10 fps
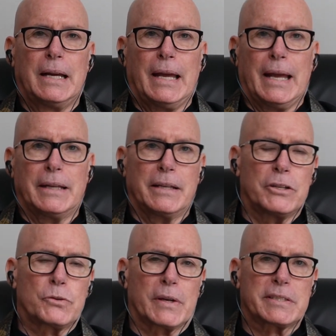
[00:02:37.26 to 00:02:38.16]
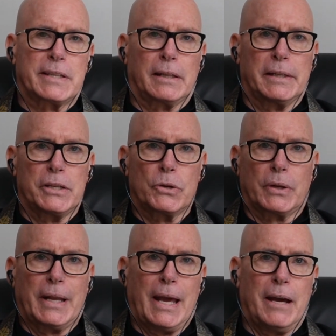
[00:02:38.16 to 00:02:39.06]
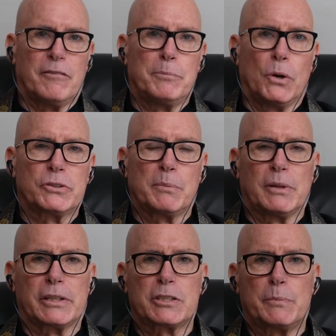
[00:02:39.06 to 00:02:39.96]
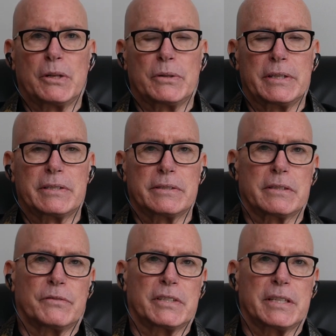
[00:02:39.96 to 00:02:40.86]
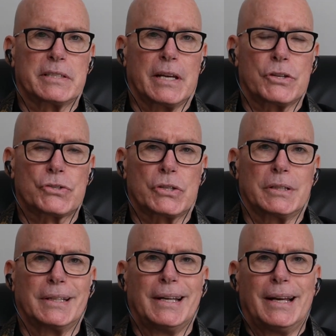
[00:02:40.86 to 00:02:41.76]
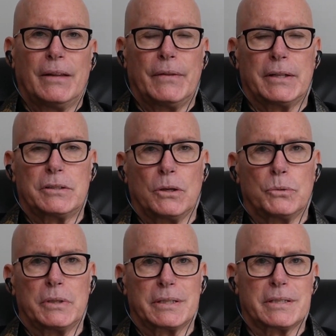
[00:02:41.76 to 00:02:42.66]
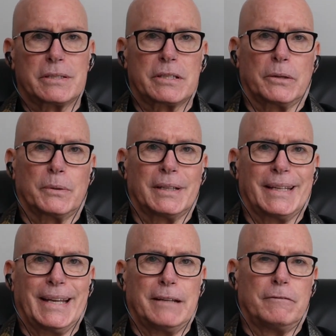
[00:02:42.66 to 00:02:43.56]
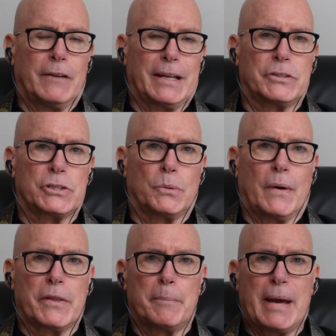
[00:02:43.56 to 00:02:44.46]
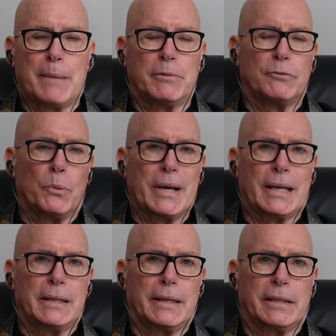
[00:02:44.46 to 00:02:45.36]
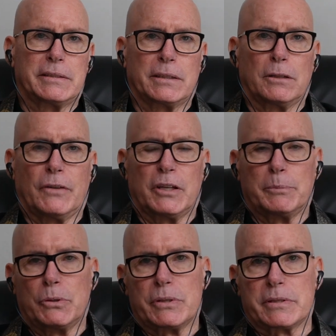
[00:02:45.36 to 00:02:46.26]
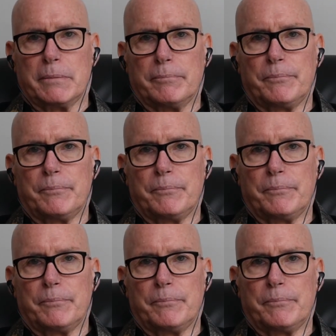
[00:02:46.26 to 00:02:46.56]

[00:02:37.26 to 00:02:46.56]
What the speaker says: And interestingly, you can have multiple experiences of cessation that don't necessarily advance you on the map of awakening in Theravada Buddhism.